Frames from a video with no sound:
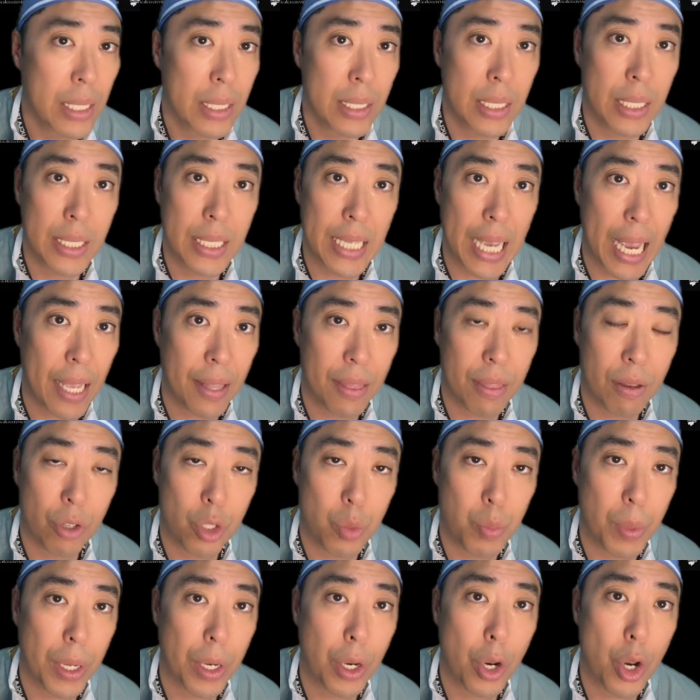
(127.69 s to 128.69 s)
To date,
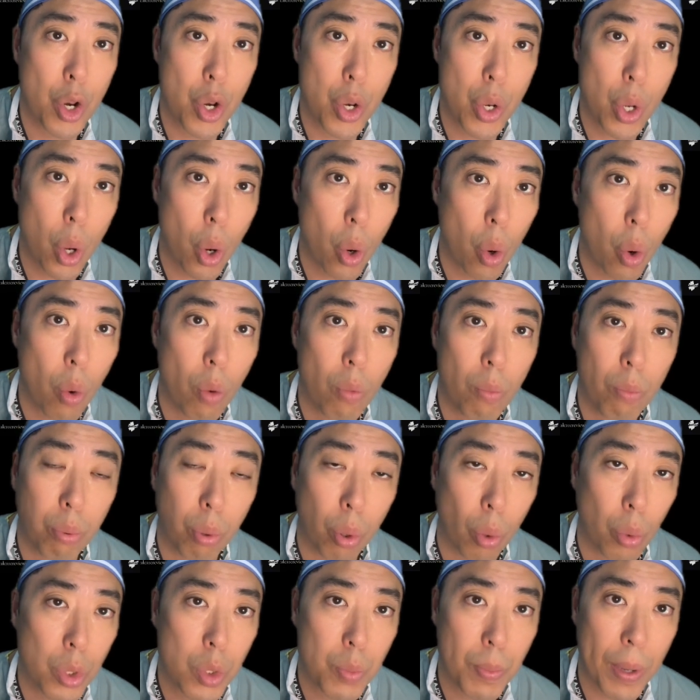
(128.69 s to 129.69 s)
there's been no
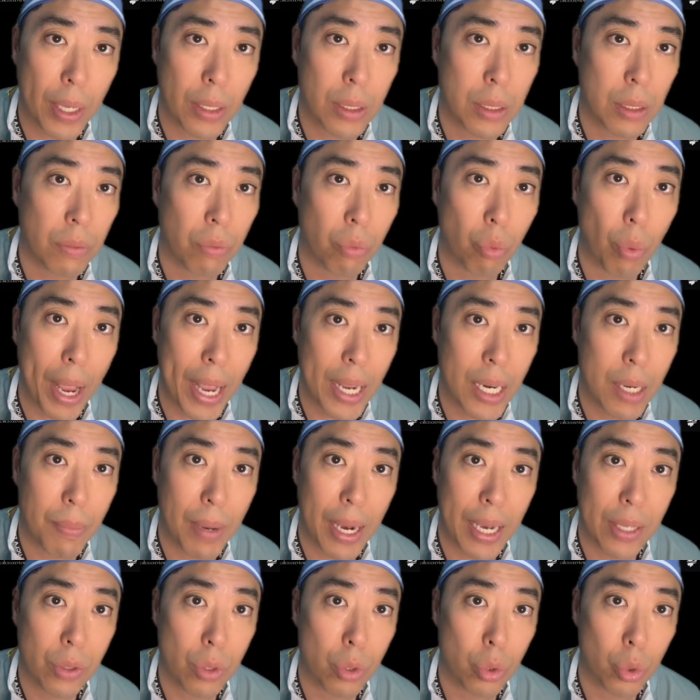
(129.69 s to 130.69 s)
prospective
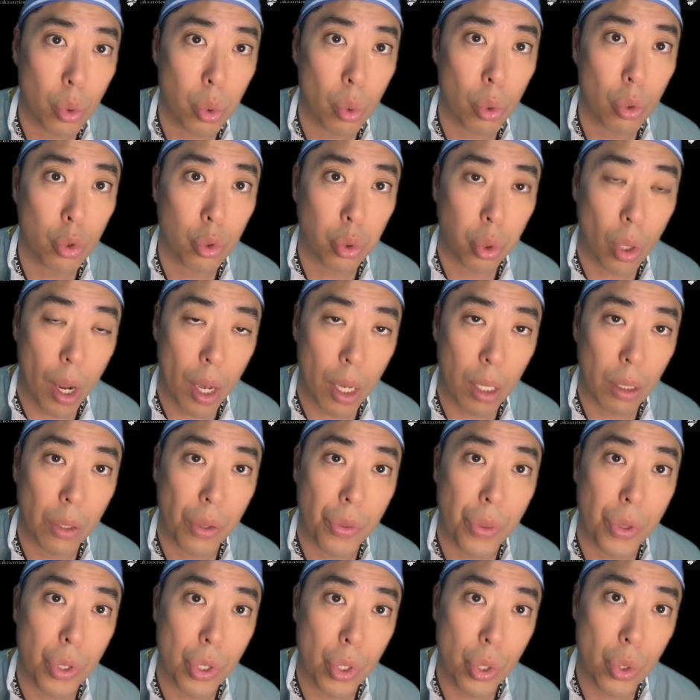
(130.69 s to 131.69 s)
randomized controlled trial
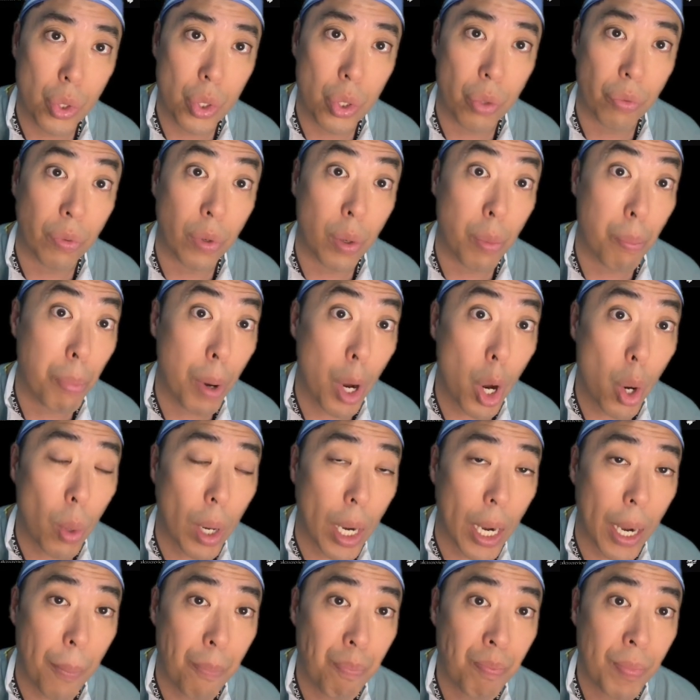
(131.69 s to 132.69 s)
on the use of
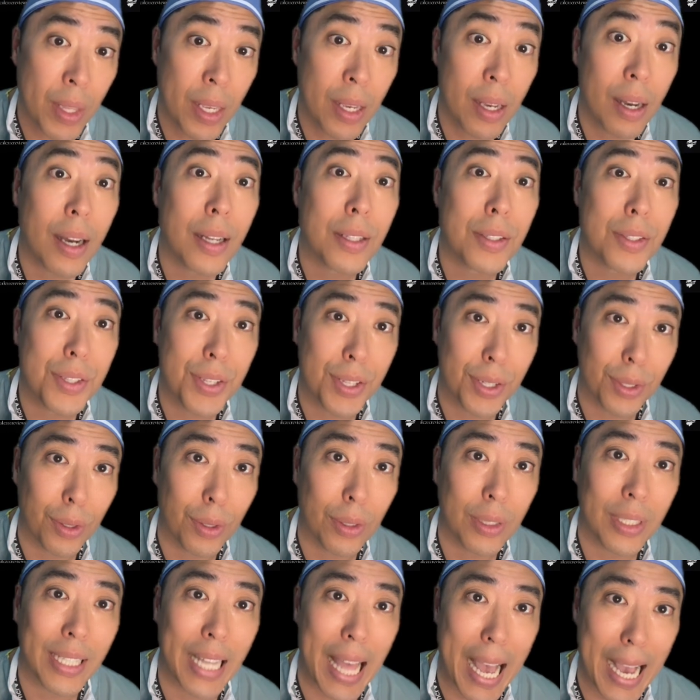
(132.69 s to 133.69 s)
Reboa
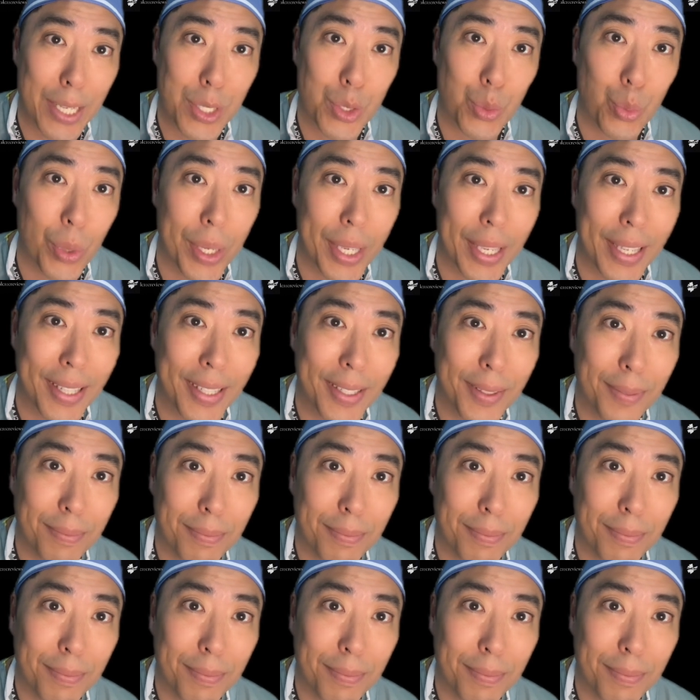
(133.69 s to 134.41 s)
until last week.